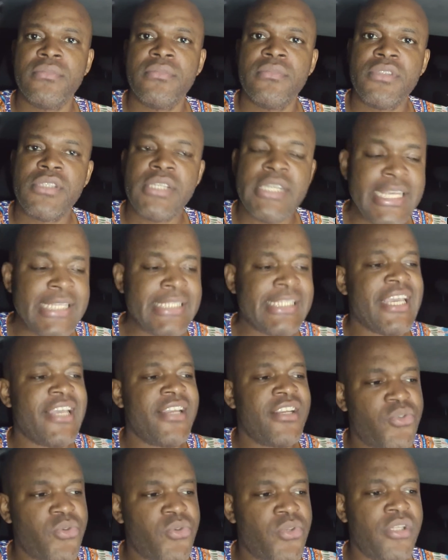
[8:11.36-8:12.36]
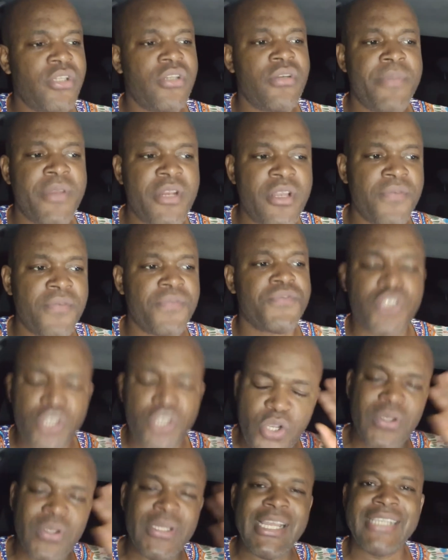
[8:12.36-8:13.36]
So let's get into a little bit of
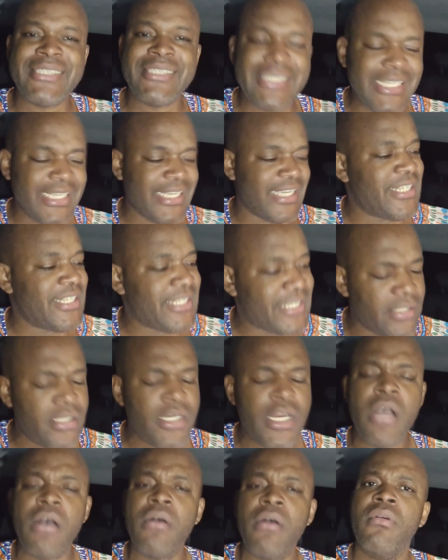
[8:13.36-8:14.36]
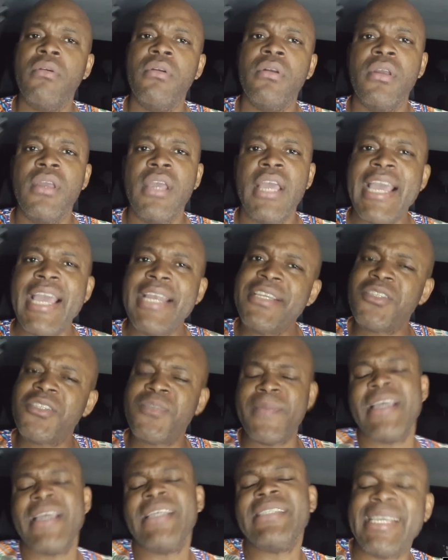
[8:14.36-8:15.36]
scholastic, you know. And this
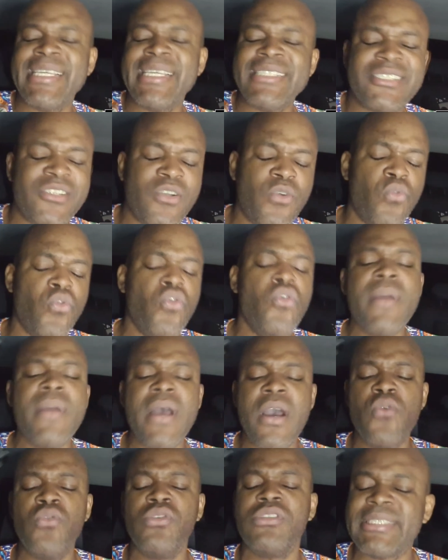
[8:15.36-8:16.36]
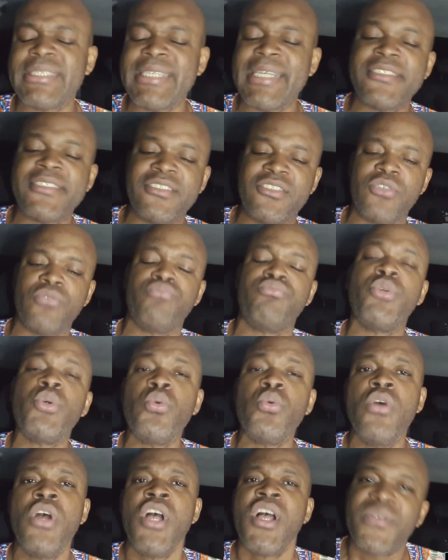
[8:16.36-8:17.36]
man says it's a woman who sets the
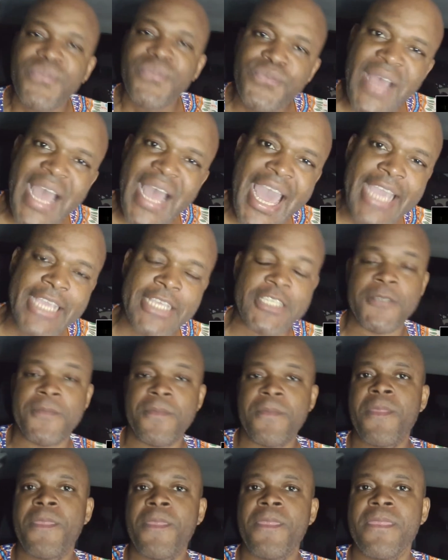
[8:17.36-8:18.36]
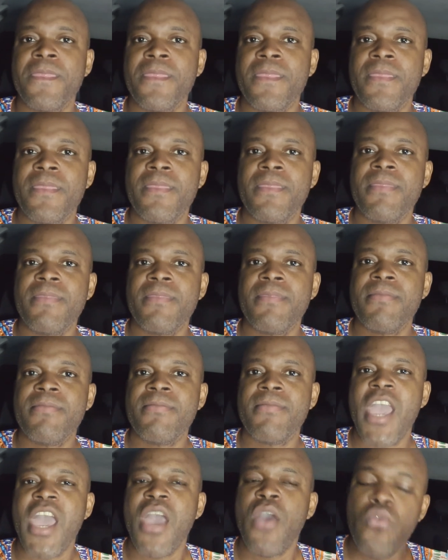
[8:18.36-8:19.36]
rule. Facts.
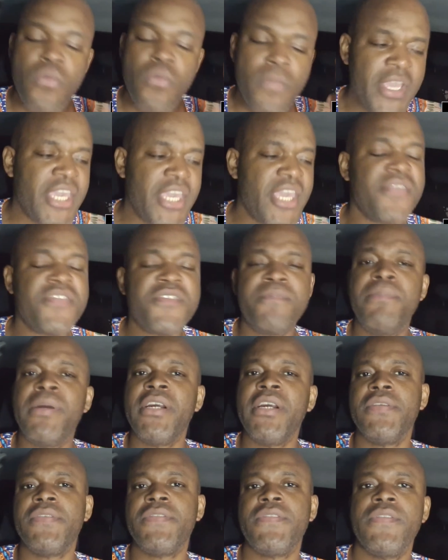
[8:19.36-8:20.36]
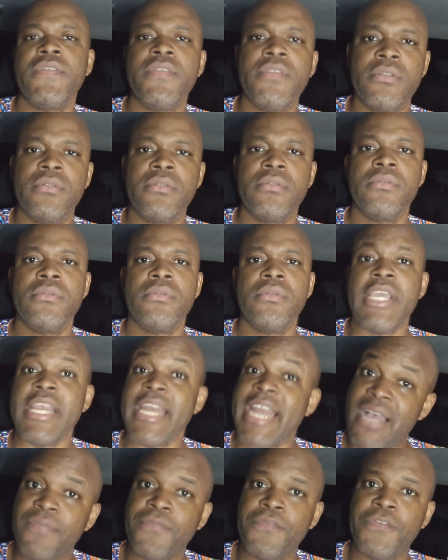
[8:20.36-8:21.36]
A woman gives birth
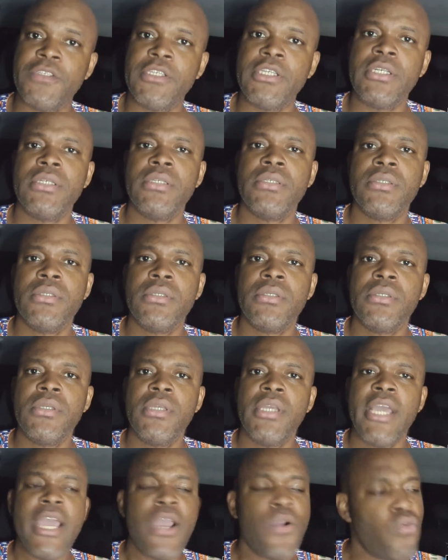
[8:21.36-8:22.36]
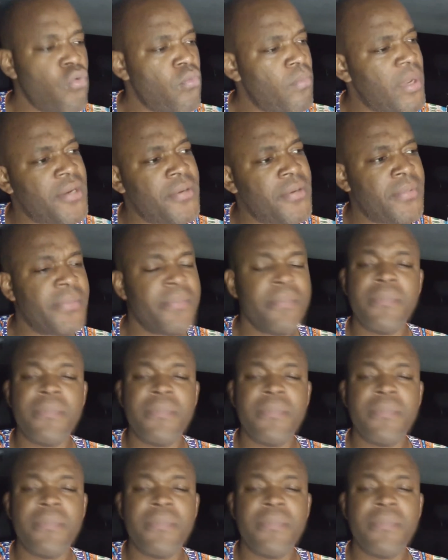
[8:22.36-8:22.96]
in Africa. A woman